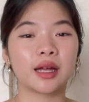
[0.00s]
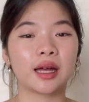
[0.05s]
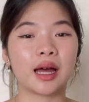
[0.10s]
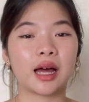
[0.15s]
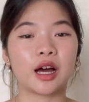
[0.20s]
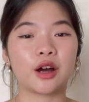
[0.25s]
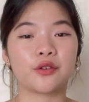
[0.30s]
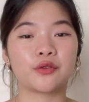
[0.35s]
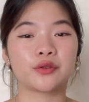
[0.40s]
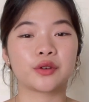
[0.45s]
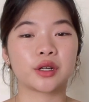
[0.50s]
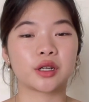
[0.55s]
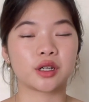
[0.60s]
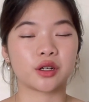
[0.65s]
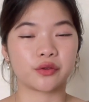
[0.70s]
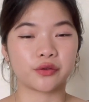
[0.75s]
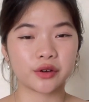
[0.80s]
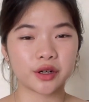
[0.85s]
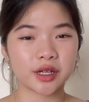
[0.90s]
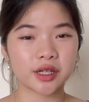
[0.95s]
After the
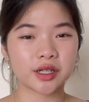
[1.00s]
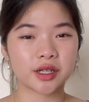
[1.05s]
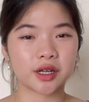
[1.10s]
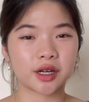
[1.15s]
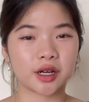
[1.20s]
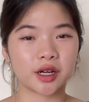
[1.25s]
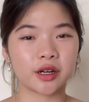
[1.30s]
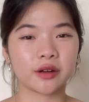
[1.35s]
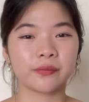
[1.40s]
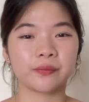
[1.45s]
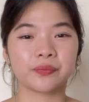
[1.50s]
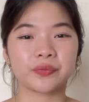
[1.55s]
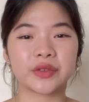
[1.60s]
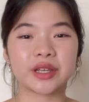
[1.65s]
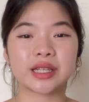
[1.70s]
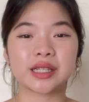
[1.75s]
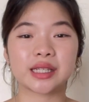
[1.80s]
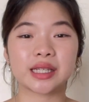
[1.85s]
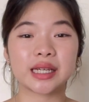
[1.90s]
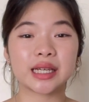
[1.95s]
first year,
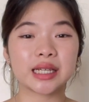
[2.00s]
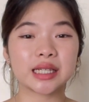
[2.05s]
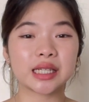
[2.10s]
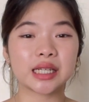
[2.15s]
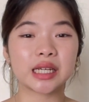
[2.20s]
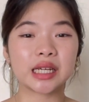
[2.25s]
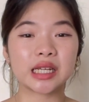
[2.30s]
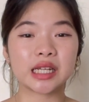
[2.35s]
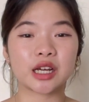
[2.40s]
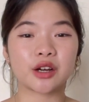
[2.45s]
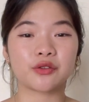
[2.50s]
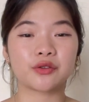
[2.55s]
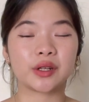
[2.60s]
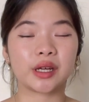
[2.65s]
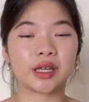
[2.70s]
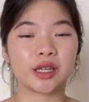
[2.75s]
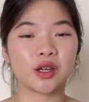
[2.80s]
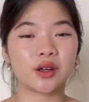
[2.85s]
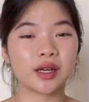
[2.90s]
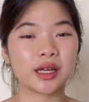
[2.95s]
it's easy enough
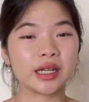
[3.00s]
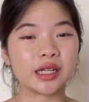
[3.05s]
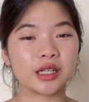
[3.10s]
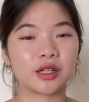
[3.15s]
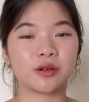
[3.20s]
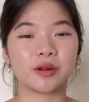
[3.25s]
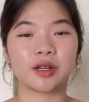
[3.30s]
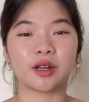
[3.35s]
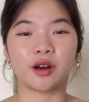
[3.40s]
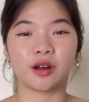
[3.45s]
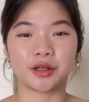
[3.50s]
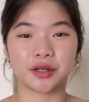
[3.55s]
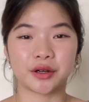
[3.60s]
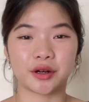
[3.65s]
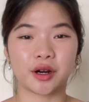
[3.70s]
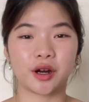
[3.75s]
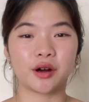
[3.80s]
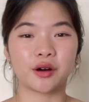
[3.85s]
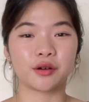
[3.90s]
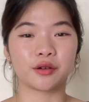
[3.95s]
that you can do it on
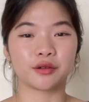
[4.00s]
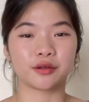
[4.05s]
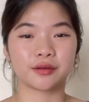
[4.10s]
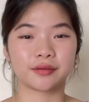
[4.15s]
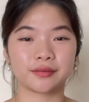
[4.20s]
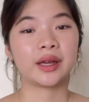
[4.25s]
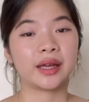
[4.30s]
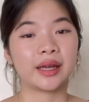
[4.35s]
your own.